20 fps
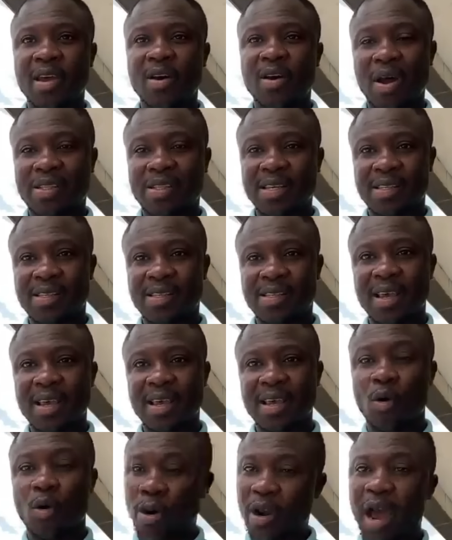But yes,
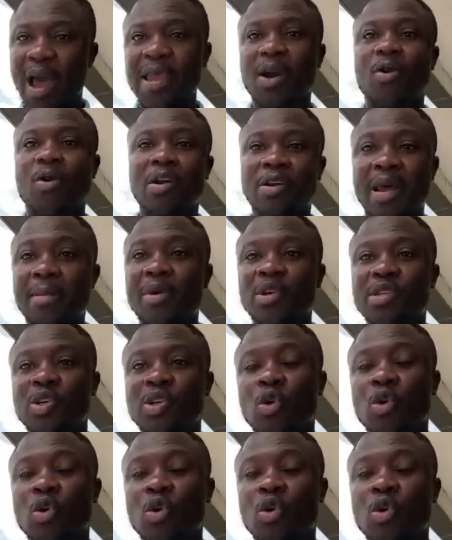I say, I
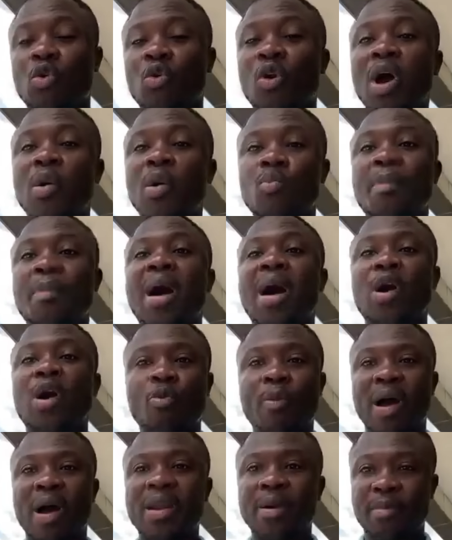condemn so, Mumak,
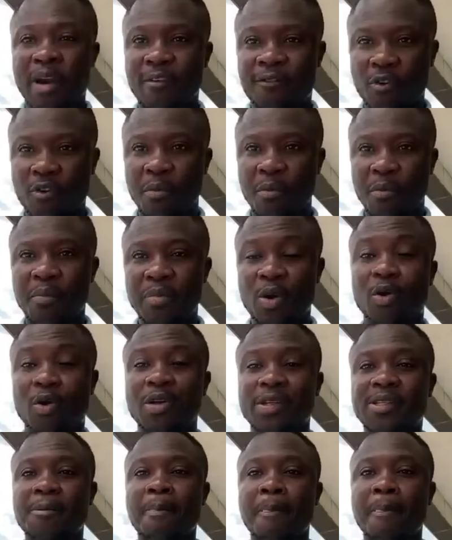man, and Rafa,
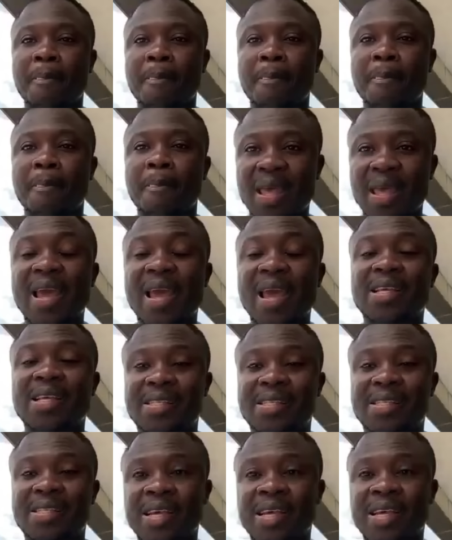because ye and
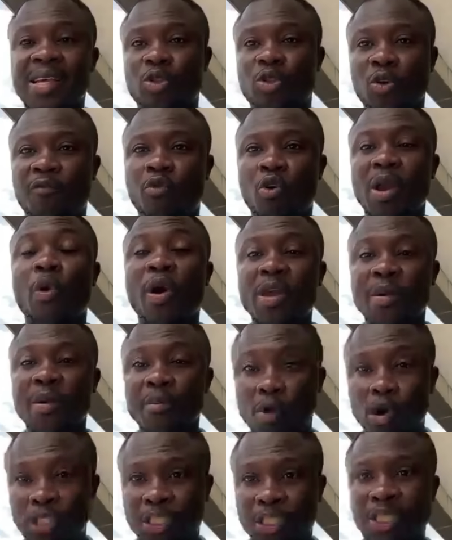send drop for your
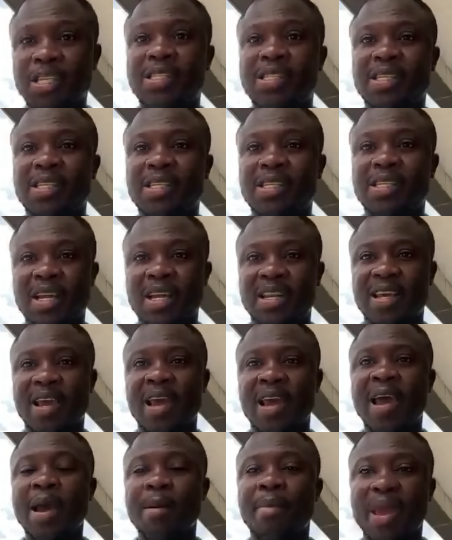emotions, and idea,
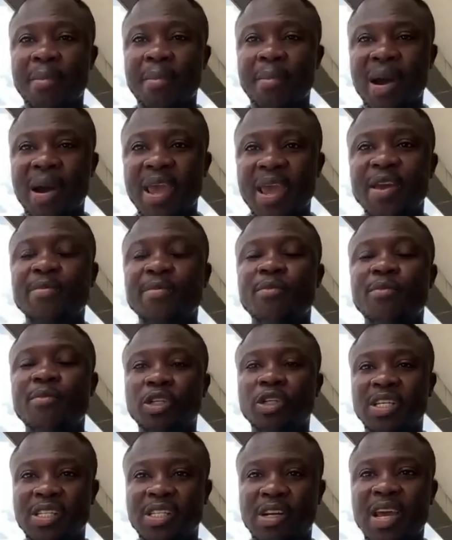by my
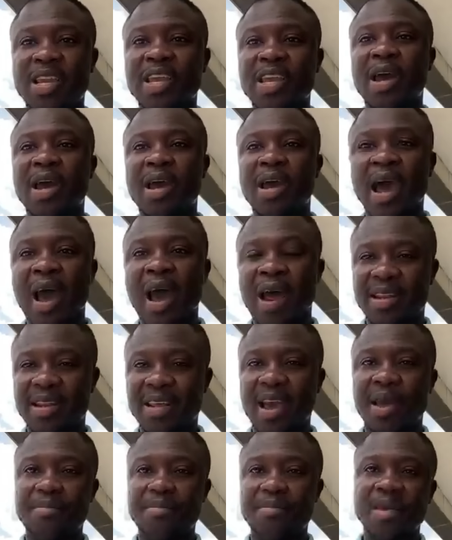emotions, and then the
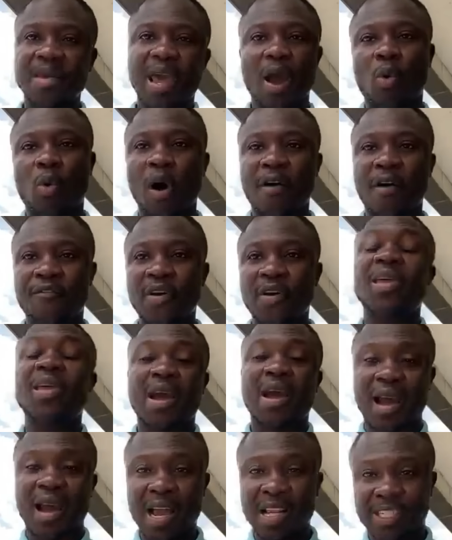idea of your
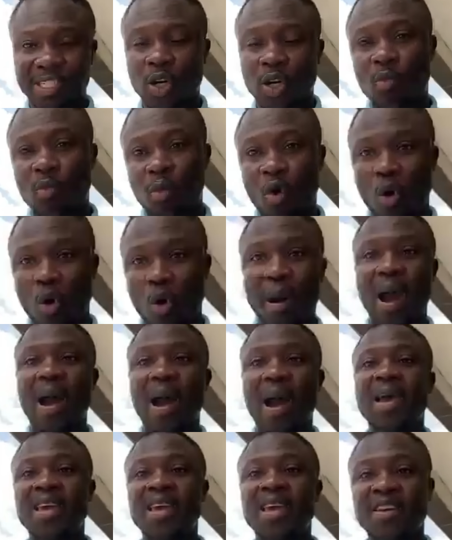country or more, Homa,
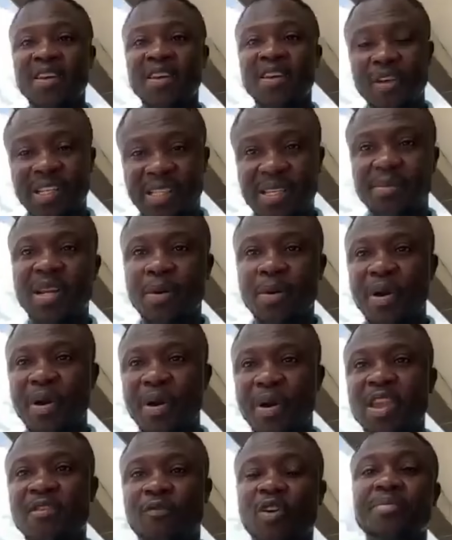even Tin and
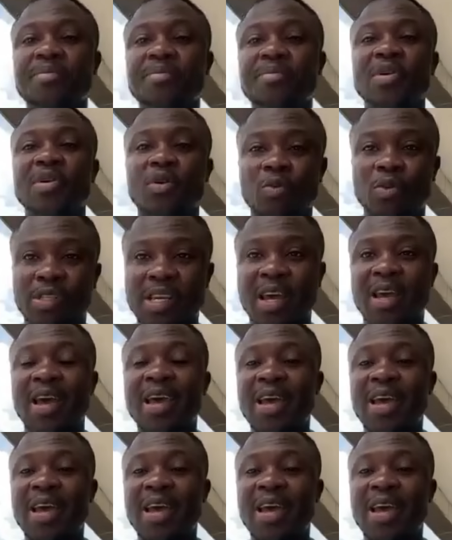Penny Pony be who said,